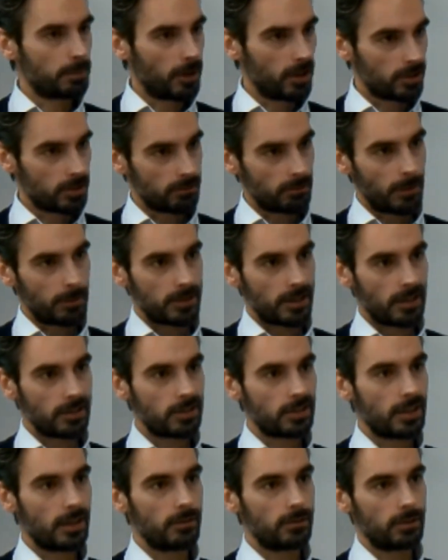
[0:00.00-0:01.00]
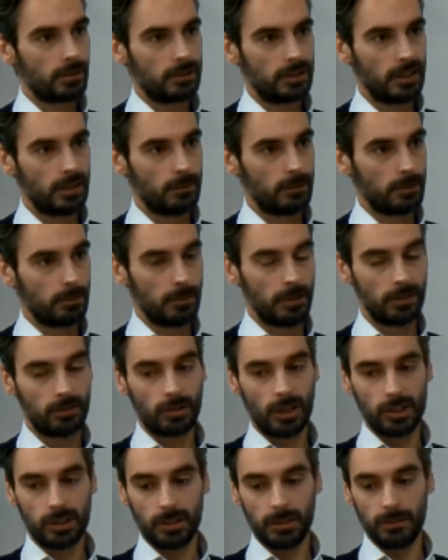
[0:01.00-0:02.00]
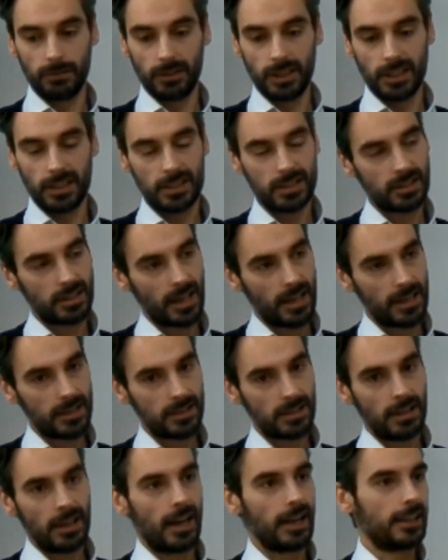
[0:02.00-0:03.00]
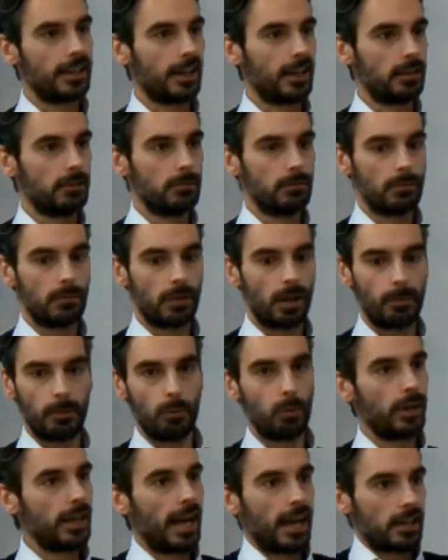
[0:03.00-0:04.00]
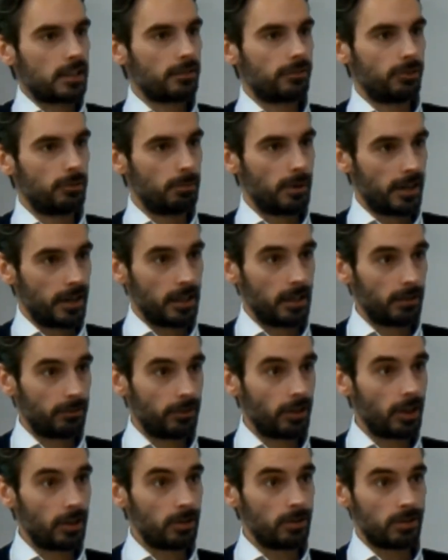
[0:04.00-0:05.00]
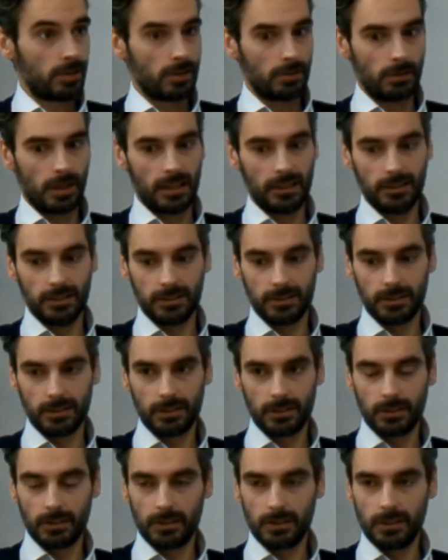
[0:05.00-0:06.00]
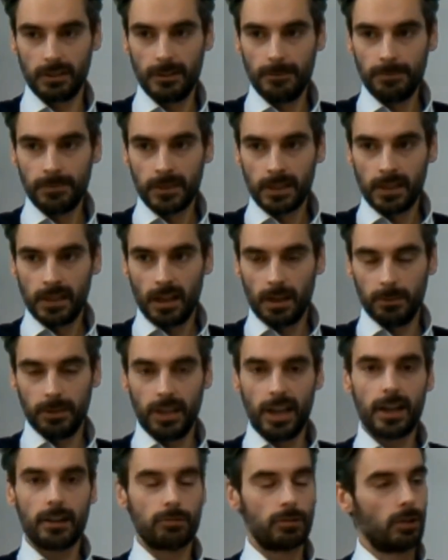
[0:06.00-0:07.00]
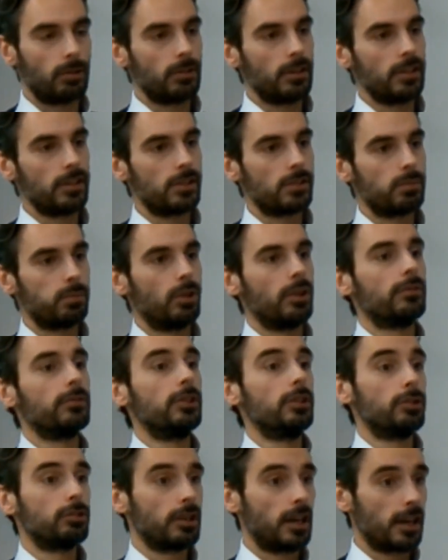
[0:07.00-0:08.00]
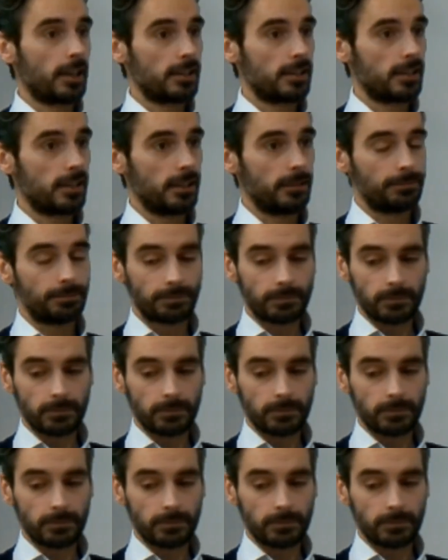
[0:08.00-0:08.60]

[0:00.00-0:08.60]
personal representatives who are dealing with the administration of the estate. Again, I mean, we act for many of those, and their role is one of neutrality.